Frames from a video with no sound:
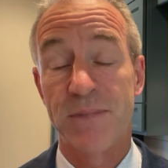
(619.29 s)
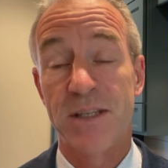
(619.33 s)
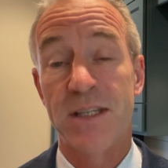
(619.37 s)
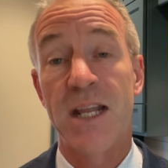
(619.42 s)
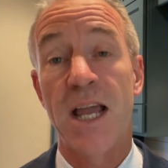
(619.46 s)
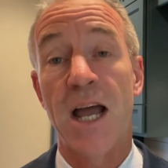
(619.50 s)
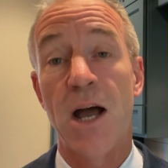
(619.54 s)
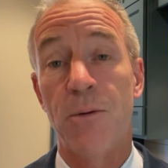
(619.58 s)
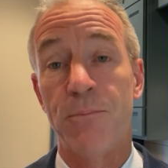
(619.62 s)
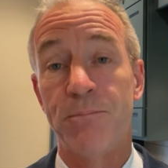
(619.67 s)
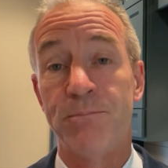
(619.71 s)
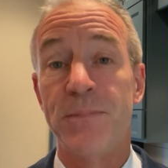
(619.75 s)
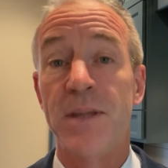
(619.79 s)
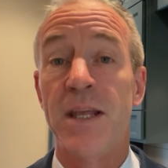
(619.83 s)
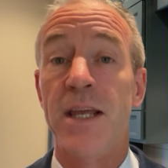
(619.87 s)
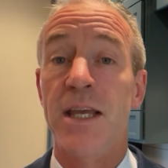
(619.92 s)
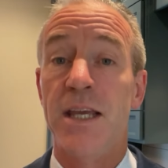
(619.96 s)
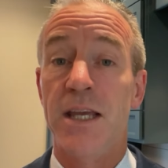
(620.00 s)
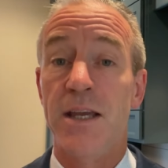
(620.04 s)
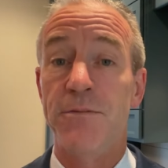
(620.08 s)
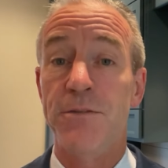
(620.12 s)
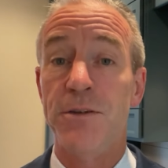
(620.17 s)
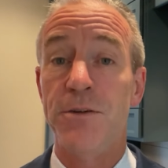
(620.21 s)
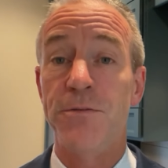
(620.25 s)
Now,
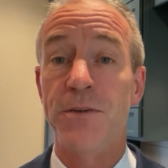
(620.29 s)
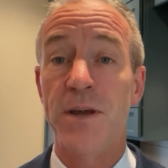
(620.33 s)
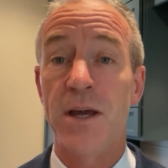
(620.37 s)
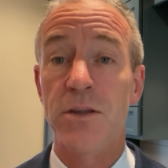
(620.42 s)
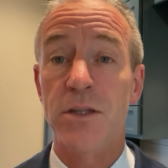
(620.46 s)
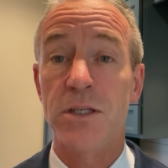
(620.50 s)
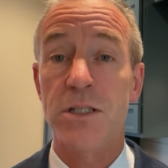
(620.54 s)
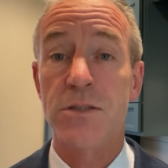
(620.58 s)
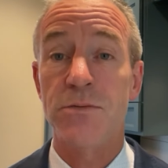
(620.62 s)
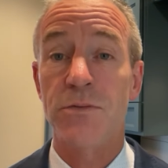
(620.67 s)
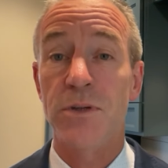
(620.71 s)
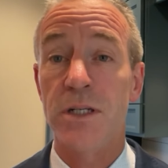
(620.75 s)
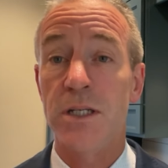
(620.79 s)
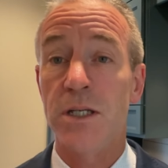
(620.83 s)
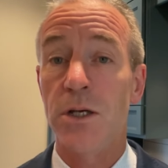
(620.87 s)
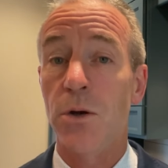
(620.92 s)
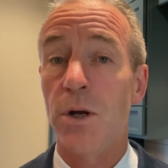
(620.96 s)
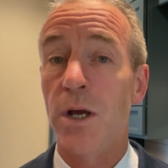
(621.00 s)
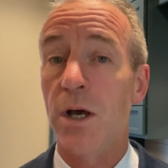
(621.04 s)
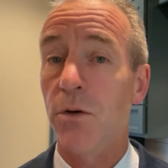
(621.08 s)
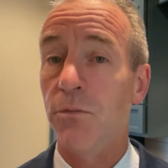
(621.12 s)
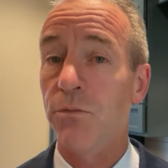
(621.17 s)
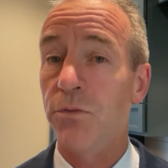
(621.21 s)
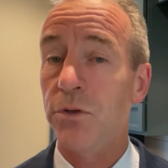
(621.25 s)
if you found this video
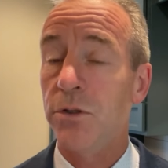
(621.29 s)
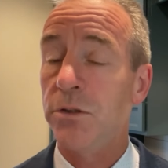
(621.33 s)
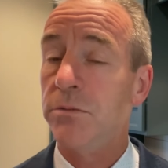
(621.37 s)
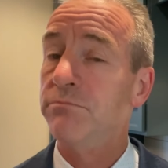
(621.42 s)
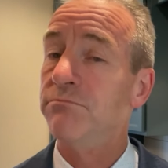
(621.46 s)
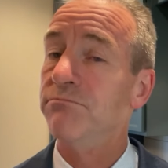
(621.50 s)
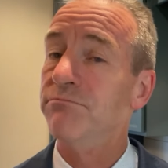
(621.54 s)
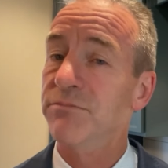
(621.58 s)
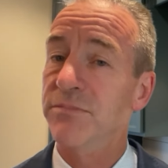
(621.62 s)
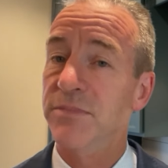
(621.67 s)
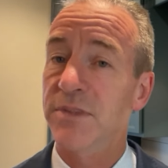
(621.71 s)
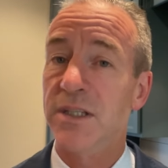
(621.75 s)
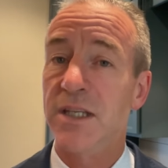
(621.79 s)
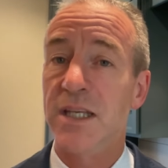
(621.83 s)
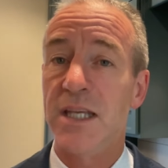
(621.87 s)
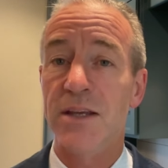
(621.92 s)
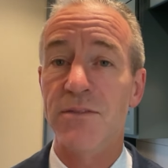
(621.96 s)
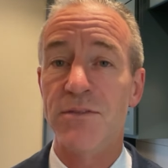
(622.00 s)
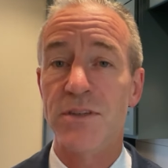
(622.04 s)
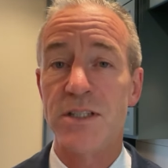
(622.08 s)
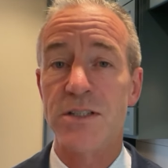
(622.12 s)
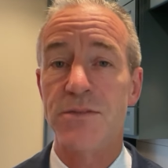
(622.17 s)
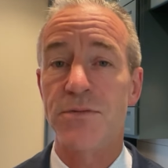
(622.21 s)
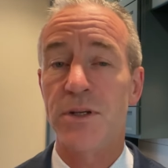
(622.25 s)
helpful,
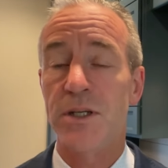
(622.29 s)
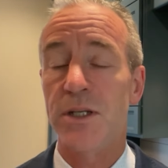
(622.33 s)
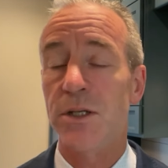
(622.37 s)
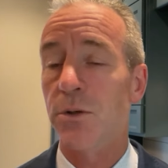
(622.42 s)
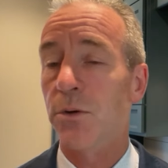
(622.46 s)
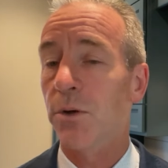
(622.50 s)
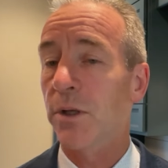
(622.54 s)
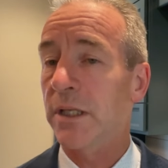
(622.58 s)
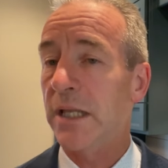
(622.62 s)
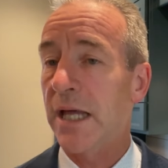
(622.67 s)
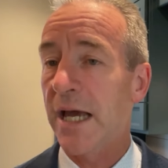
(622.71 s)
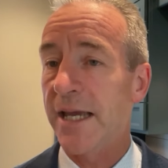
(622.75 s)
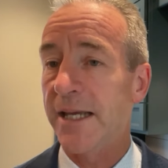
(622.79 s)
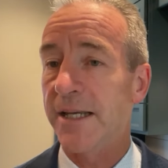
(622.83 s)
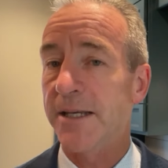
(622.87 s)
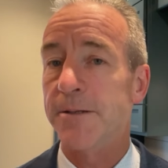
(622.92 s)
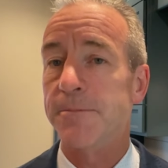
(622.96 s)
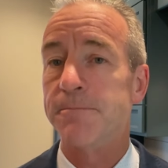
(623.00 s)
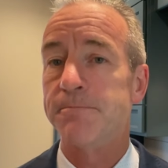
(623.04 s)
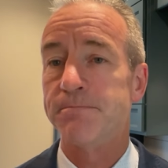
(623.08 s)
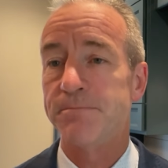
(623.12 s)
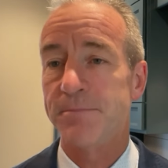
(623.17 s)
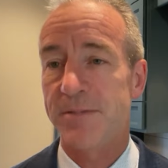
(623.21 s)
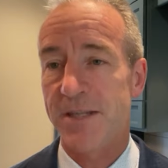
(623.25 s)
give this video a like.
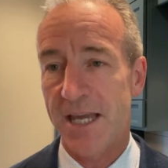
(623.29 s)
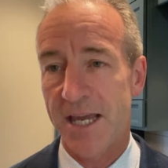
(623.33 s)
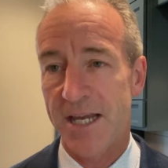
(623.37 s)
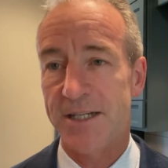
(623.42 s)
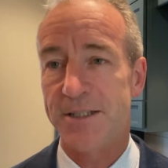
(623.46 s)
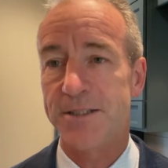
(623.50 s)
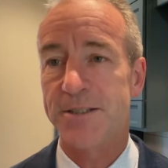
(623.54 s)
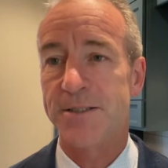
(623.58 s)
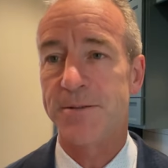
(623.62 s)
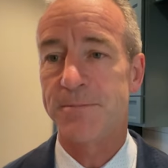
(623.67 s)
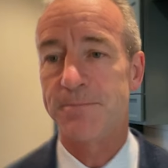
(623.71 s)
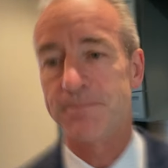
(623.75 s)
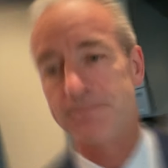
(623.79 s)
Thanks.